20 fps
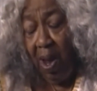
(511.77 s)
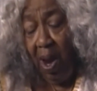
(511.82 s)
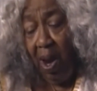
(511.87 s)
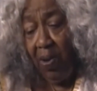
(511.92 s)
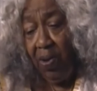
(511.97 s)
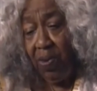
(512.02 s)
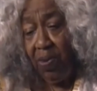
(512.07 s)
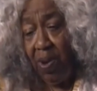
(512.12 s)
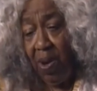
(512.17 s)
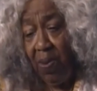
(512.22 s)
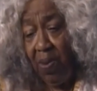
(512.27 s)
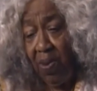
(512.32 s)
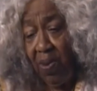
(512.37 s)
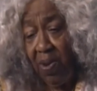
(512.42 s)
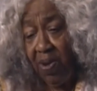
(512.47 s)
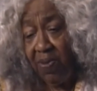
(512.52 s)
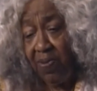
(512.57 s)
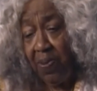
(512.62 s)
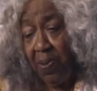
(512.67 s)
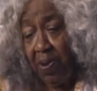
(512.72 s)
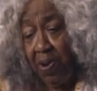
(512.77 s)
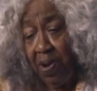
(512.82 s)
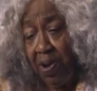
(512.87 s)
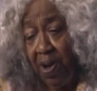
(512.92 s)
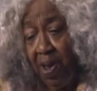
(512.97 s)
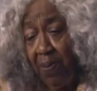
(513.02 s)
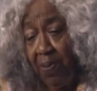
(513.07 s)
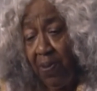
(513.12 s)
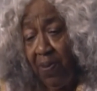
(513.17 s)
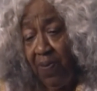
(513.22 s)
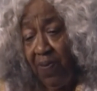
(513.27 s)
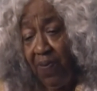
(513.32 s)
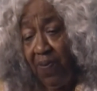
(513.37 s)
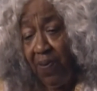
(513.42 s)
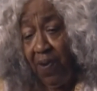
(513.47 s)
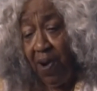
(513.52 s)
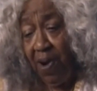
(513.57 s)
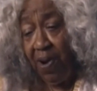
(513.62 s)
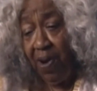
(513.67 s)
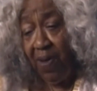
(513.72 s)
I remember us pulling up in
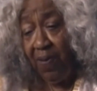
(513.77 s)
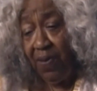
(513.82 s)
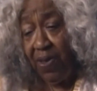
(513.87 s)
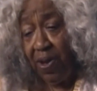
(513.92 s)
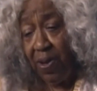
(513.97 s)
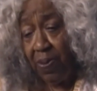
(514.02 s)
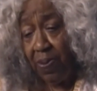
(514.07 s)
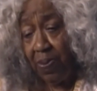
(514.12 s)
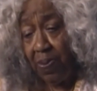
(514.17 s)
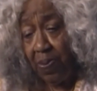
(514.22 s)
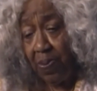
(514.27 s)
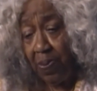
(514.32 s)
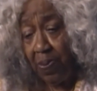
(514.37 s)
front of it